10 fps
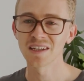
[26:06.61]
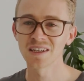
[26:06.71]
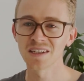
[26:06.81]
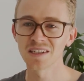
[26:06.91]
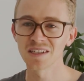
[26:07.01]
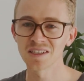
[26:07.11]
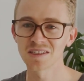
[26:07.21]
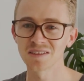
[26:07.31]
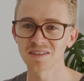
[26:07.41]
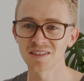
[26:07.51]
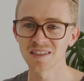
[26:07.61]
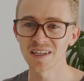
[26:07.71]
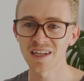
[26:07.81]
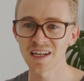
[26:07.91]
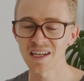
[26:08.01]
It
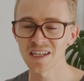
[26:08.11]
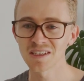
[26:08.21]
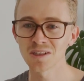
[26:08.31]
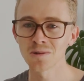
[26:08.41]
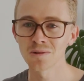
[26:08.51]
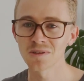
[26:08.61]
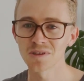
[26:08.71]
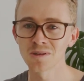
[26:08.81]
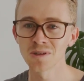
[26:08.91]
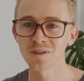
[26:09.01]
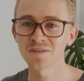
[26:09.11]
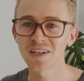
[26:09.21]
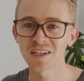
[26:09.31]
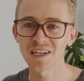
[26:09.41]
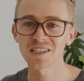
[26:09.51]
has caused a lot of
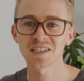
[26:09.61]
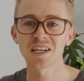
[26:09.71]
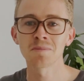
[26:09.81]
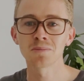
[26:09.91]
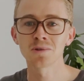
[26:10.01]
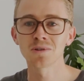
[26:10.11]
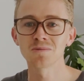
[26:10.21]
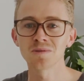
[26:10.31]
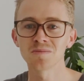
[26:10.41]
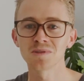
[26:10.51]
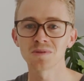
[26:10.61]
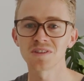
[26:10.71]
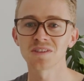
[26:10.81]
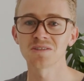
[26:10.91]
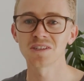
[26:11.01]
headaches and problems with
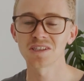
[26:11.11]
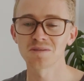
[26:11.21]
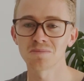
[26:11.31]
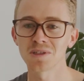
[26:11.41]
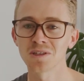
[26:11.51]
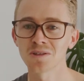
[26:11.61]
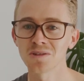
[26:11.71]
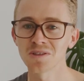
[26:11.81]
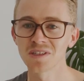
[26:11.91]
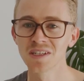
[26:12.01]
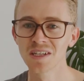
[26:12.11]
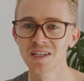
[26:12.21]
sites because